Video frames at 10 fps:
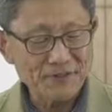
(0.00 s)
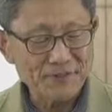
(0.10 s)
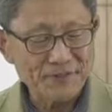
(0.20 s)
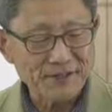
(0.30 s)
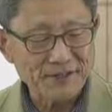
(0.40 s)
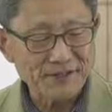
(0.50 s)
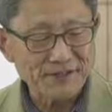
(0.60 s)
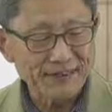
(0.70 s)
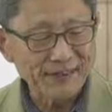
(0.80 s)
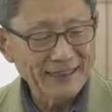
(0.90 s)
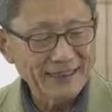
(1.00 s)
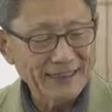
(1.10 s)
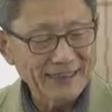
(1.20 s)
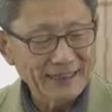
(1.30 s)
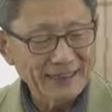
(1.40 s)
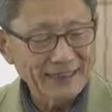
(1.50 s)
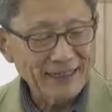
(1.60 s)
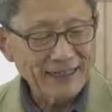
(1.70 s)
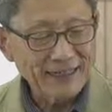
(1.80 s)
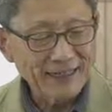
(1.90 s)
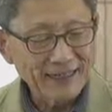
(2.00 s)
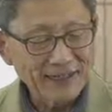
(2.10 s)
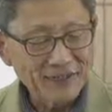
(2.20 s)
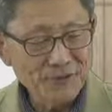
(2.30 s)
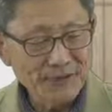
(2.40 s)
of zirconia, you